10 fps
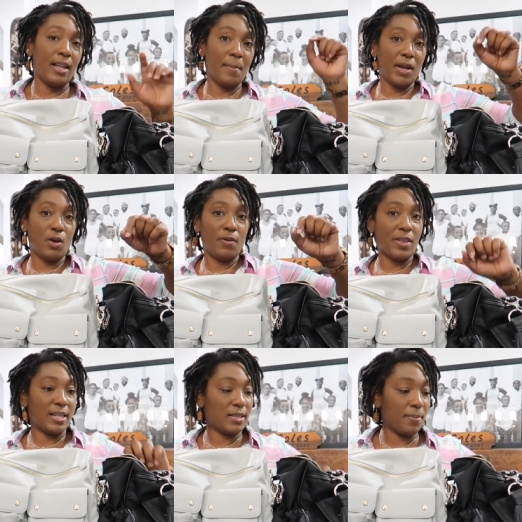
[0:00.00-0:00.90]
Let me know if
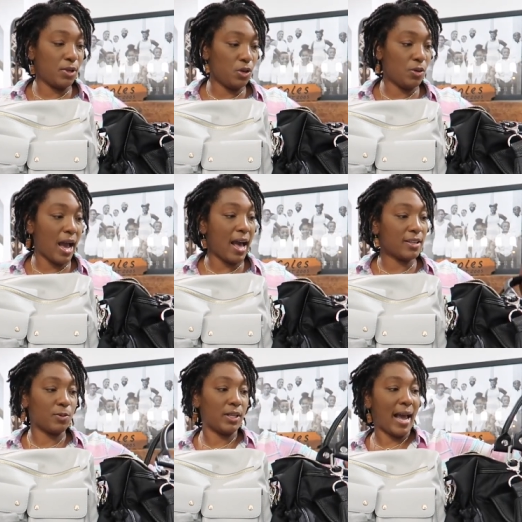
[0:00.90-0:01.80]
that's something you
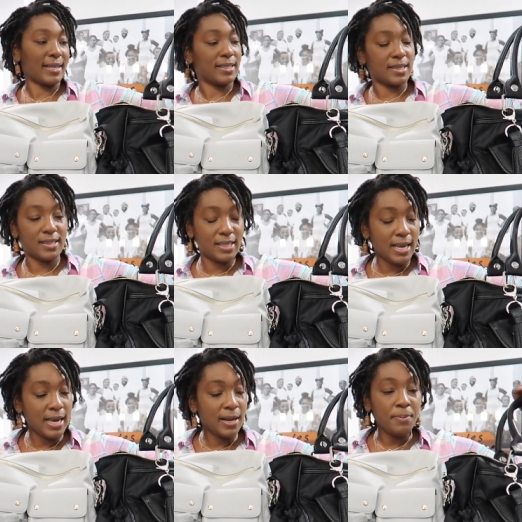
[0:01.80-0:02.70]
guys would like to
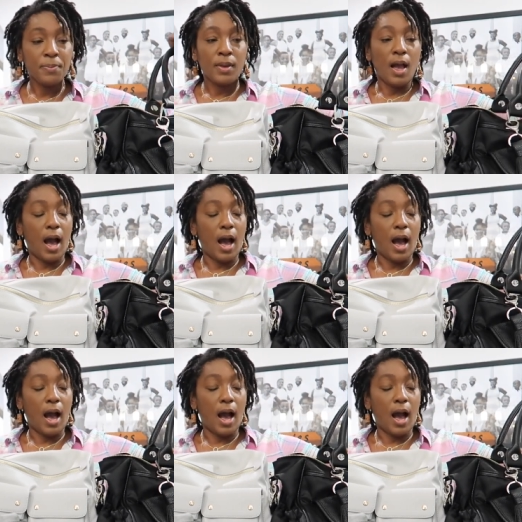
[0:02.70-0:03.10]
see.